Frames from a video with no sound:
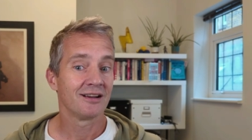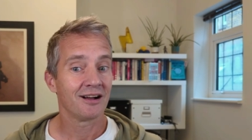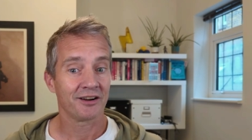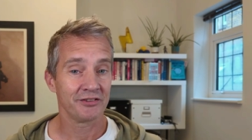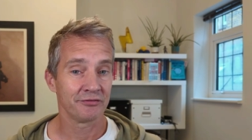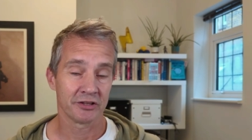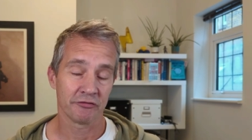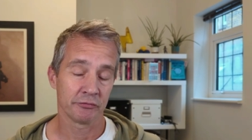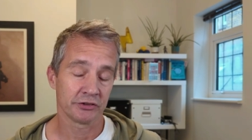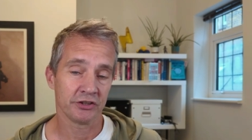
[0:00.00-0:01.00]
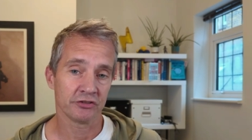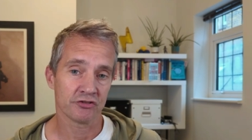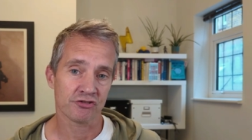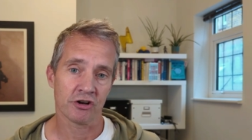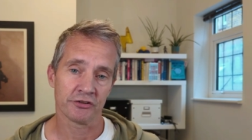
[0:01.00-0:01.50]
I'd even give them a decent
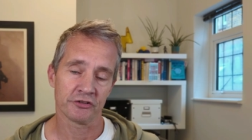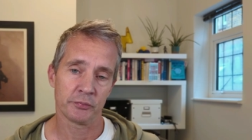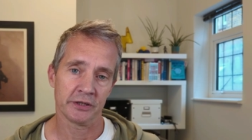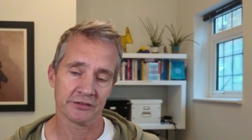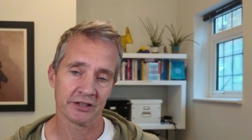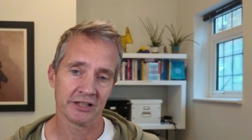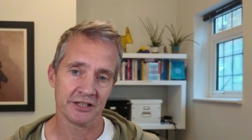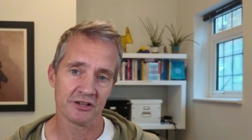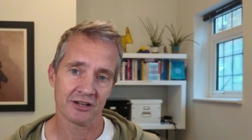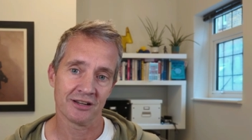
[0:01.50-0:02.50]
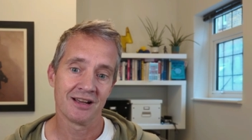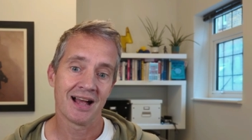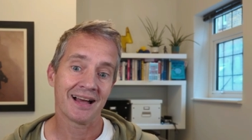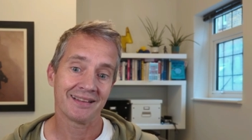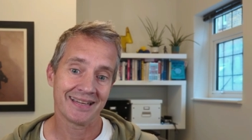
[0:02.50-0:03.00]
chance of being the leader
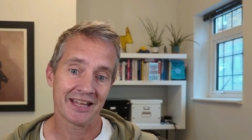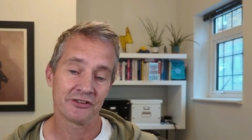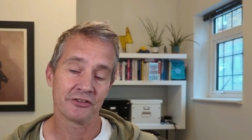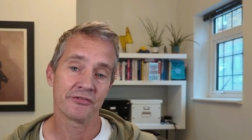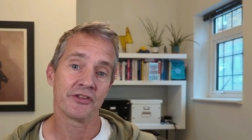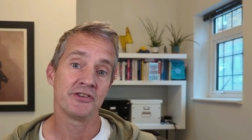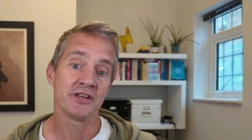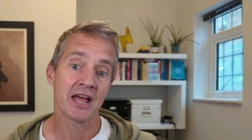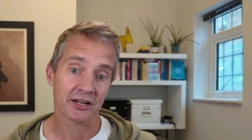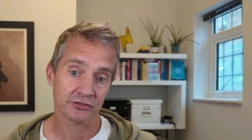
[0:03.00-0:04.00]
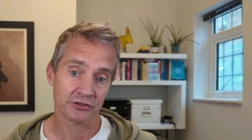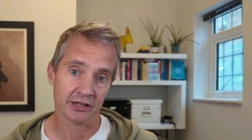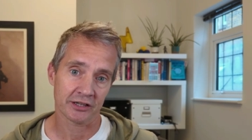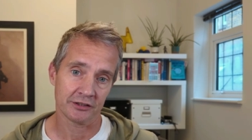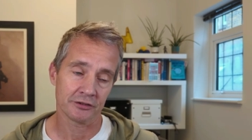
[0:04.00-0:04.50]
at the end of the next
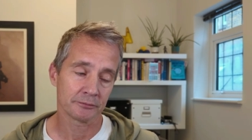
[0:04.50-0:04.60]
decade.